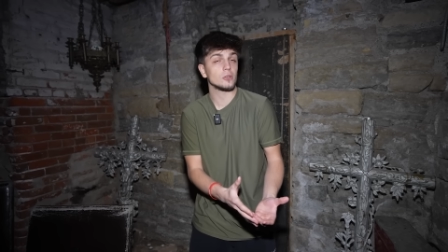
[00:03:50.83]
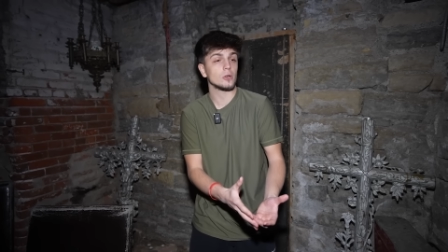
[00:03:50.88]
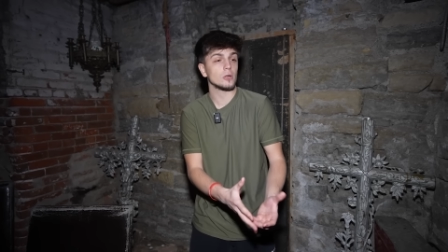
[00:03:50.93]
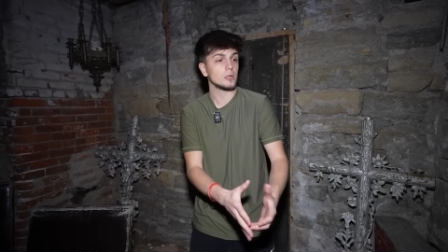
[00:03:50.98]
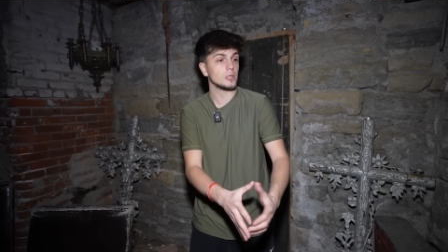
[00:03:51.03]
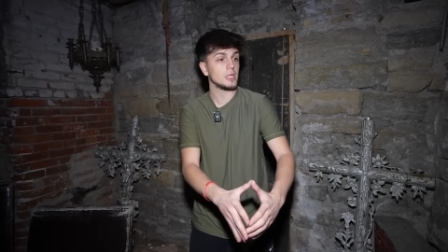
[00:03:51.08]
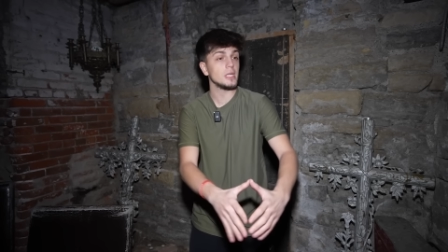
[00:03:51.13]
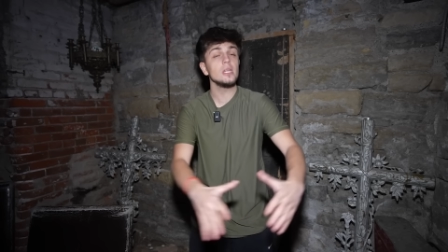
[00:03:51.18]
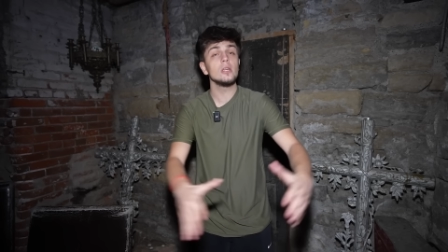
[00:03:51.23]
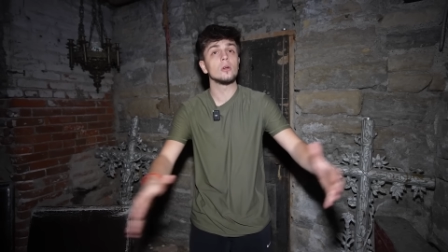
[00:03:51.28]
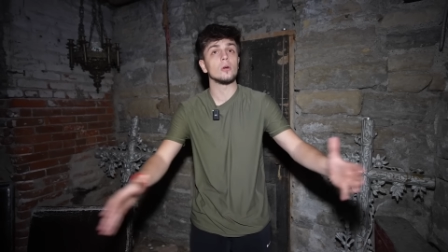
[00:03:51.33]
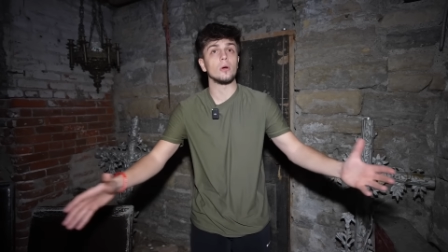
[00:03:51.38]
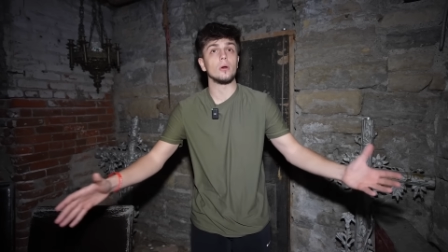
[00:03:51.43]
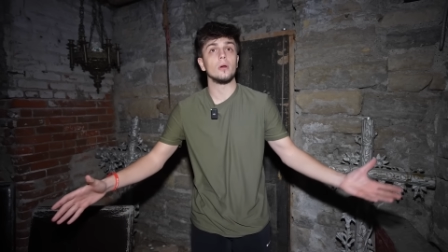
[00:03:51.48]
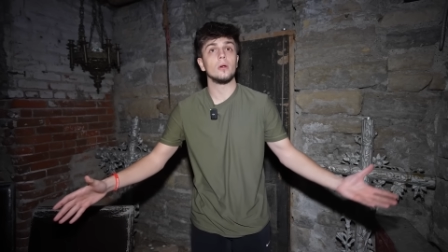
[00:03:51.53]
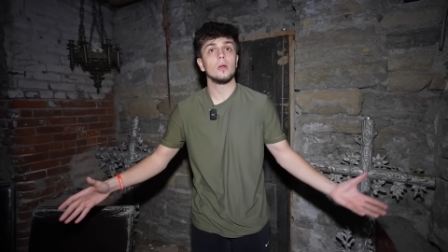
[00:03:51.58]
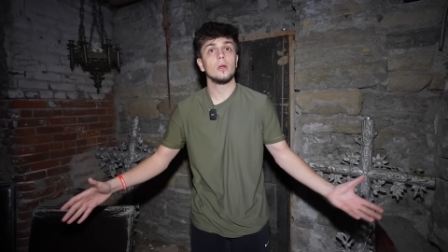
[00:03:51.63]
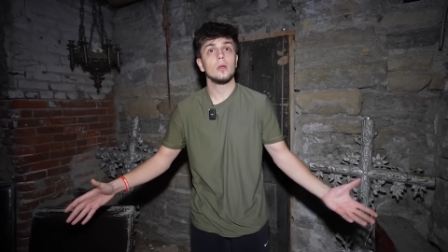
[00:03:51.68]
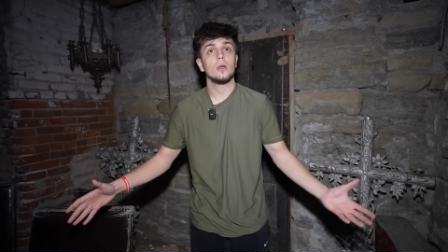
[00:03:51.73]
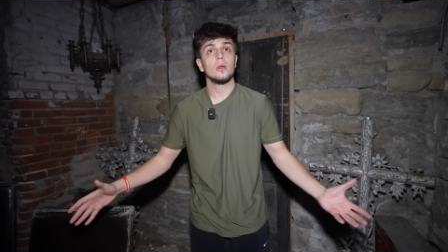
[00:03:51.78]
are here
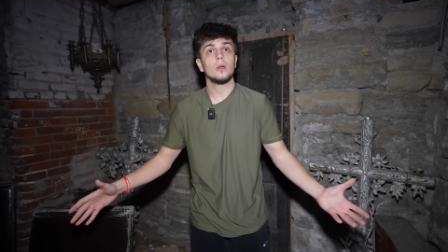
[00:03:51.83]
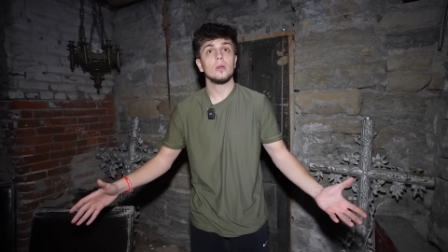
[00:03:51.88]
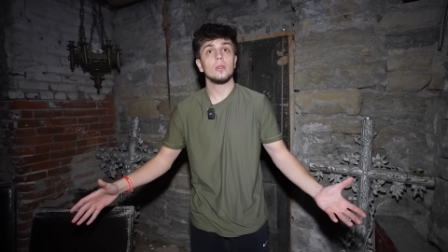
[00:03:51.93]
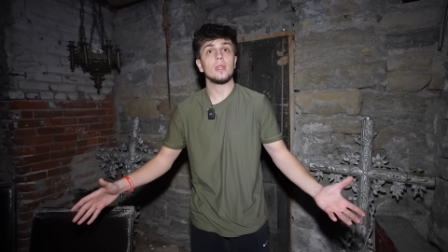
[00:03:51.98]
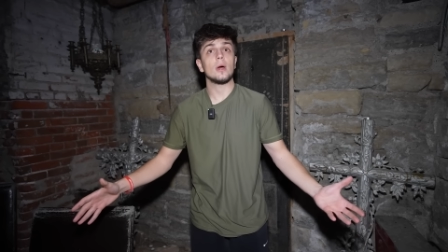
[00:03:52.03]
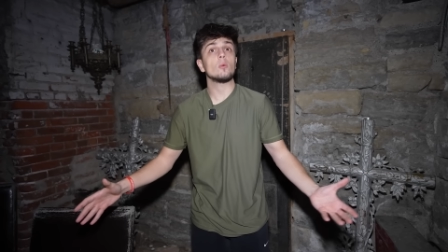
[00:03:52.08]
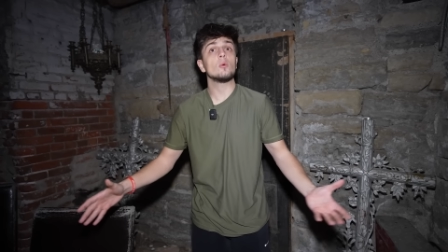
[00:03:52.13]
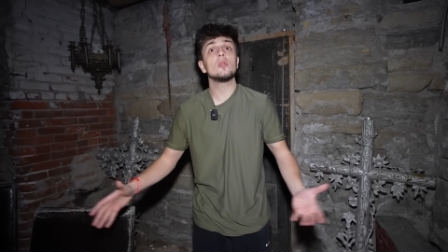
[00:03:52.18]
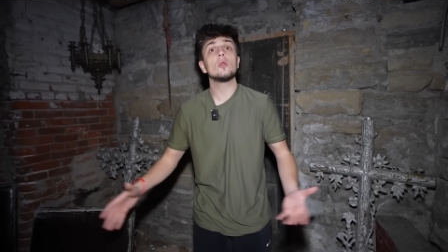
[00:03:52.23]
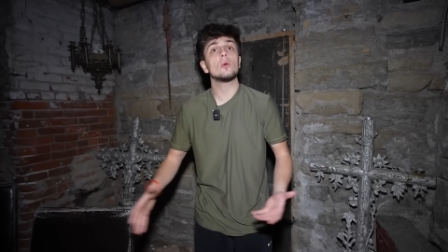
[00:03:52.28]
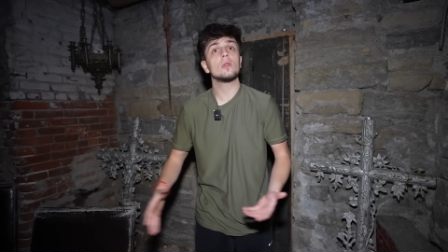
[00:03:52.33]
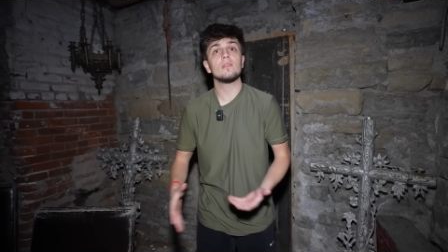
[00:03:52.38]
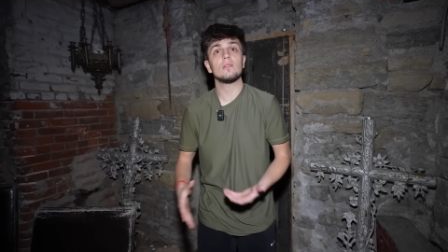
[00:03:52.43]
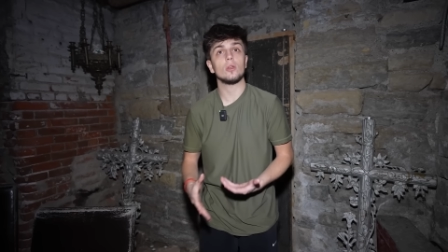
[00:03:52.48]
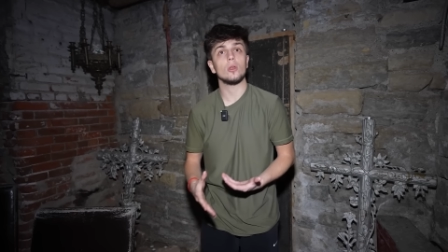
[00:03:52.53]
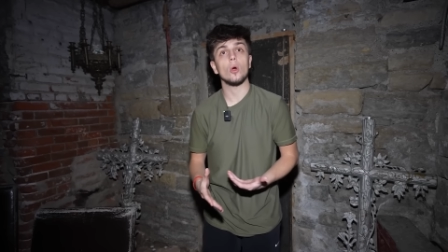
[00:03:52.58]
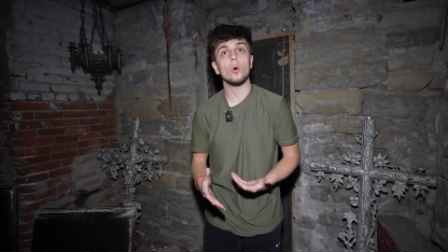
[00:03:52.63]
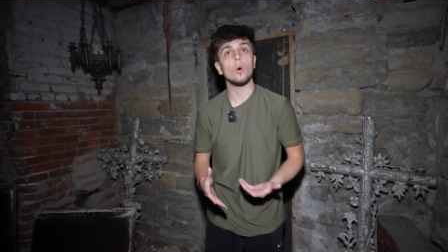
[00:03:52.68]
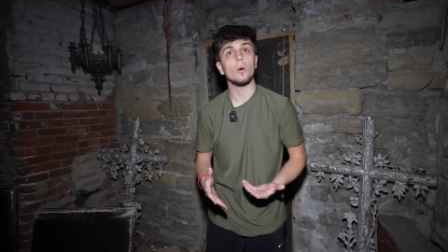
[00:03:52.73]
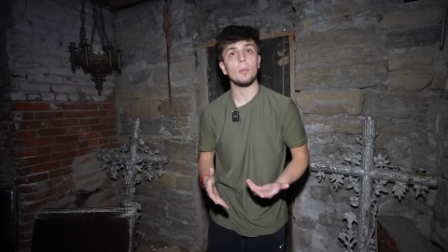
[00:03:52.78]
that we don't
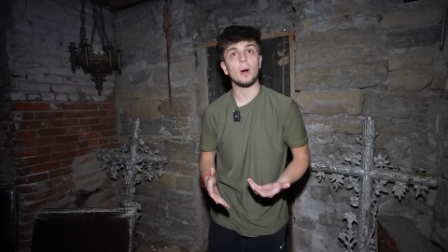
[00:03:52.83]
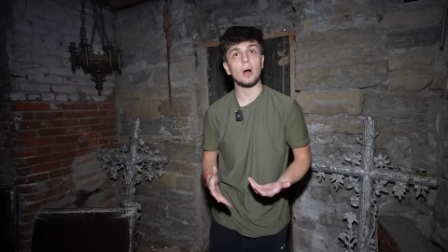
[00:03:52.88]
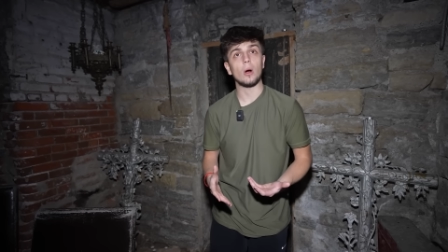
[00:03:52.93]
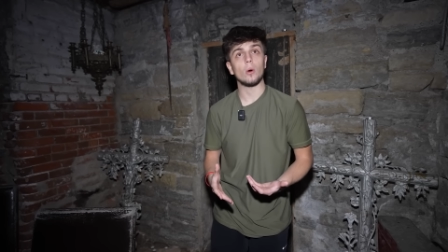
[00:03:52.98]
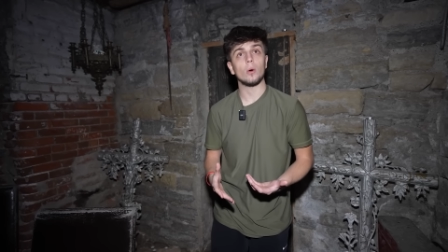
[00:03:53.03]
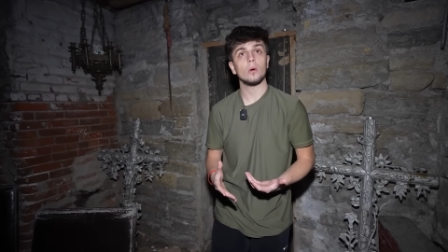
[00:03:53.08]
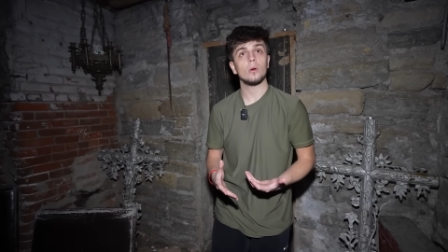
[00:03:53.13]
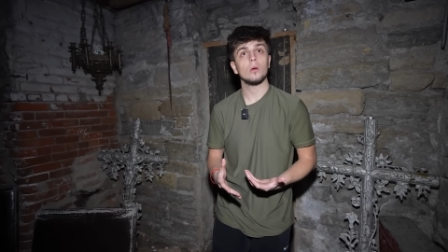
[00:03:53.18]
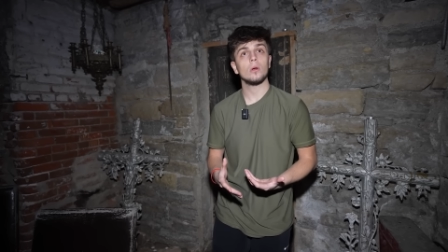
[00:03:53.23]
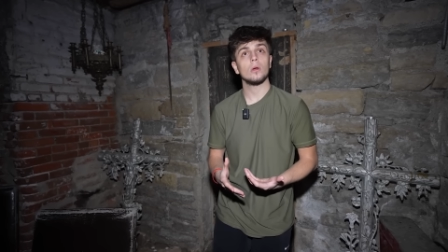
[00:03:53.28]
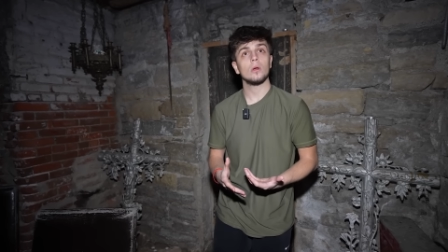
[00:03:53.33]
even know about?